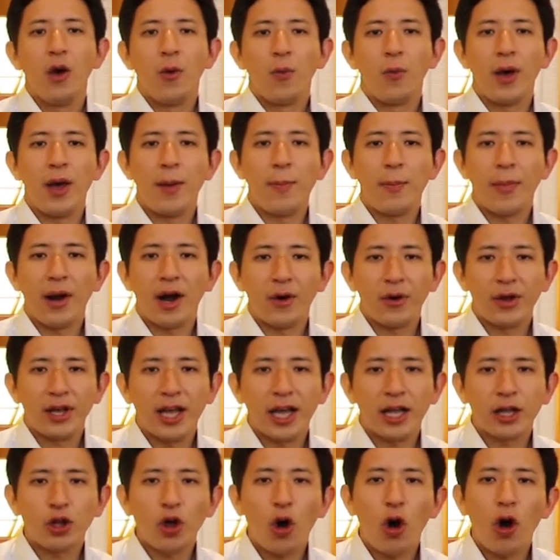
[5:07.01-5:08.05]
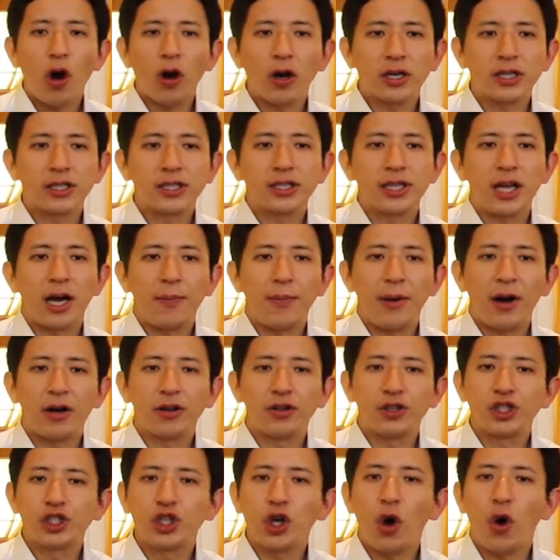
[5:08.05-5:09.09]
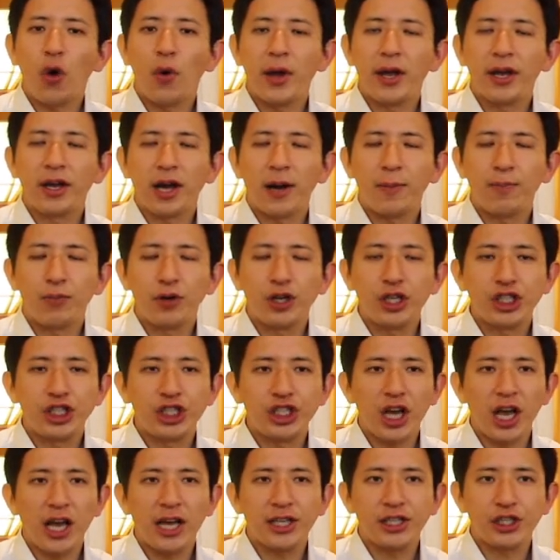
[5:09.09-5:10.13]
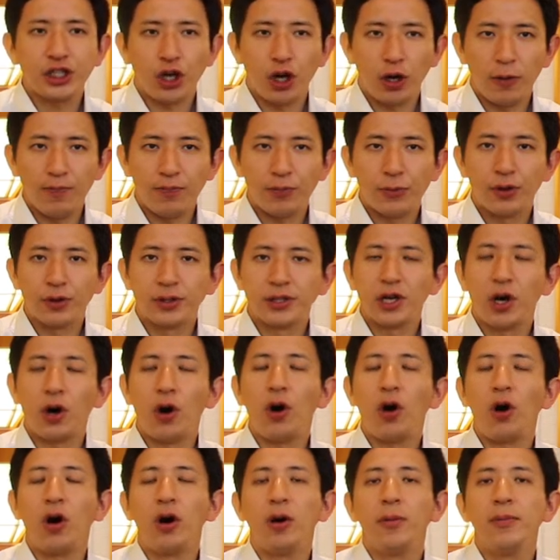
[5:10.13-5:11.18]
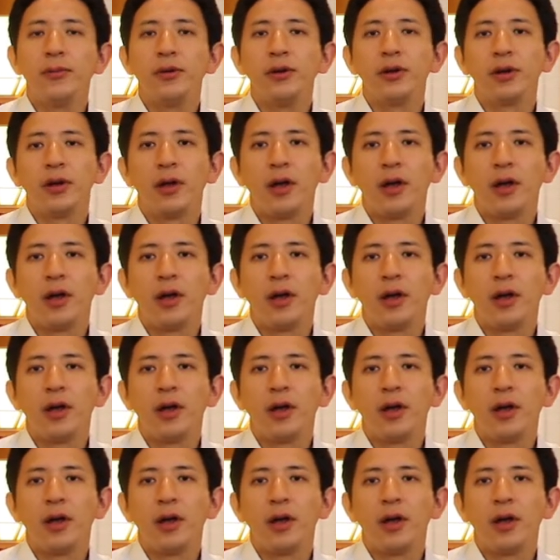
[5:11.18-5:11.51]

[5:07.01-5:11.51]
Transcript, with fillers: When Maria talks about showing appreciation to the home,